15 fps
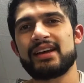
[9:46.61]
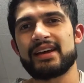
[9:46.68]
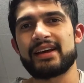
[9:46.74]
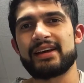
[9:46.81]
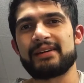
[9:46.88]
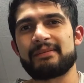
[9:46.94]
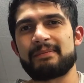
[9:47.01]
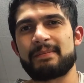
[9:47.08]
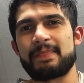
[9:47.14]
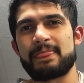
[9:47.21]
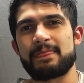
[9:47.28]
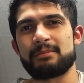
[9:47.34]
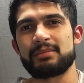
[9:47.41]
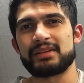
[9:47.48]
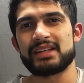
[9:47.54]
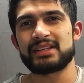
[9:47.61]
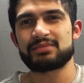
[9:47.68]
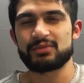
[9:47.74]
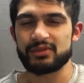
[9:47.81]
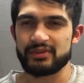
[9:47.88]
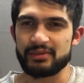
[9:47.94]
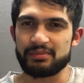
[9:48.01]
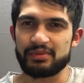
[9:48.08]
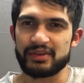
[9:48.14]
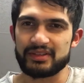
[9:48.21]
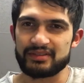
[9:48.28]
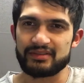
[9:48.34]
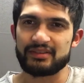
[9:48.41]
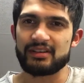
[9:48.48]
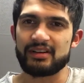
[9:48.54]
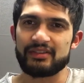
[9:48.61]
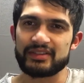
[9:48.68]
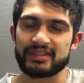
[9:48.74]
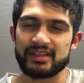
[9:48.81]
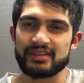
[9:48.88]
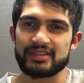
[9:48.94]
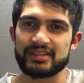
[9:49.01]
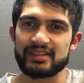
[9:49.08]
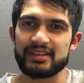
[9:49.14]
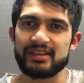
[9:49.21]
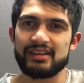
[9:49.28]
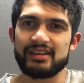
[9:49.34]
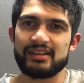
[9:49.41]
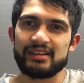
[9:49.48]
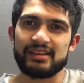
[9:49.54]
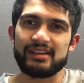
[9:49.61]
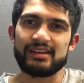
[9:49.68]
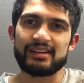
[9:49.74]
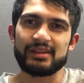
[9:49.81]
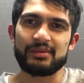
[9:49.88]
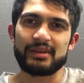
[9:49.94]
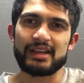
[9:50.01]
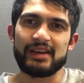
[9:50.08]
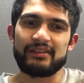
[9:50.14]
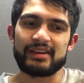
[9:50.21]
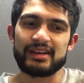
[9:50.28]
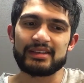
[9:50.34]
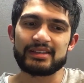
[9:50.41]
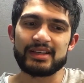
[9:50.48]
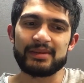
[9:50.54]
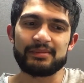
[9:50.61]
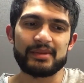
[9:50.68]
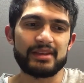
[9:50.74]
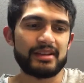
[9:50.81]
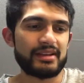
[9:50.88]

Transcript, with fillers: Um, but that's more of a personal conversation uh, that we can have at any time.